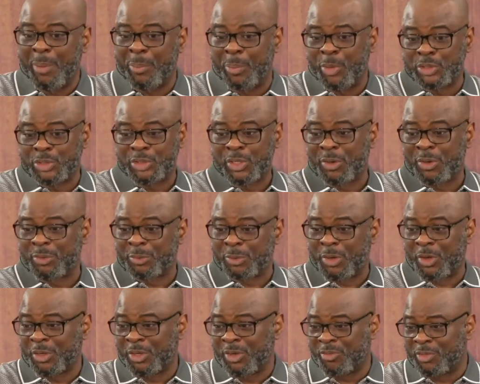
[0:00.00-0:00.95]
post
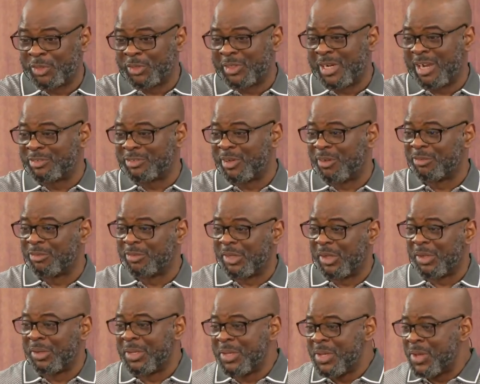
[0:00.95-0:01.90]
all your photographs
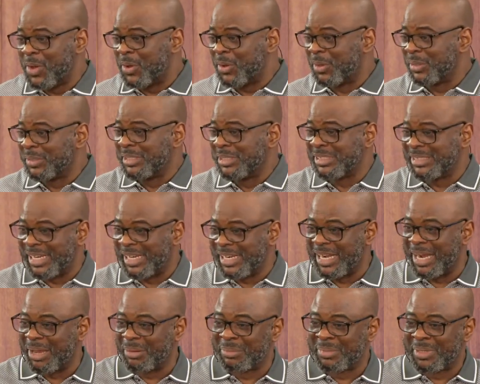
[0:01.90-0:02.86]
on
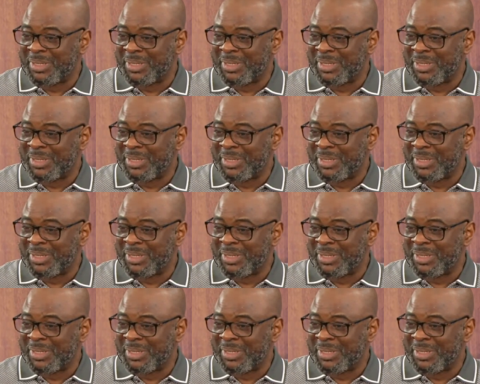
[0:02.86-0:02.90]
Instagram,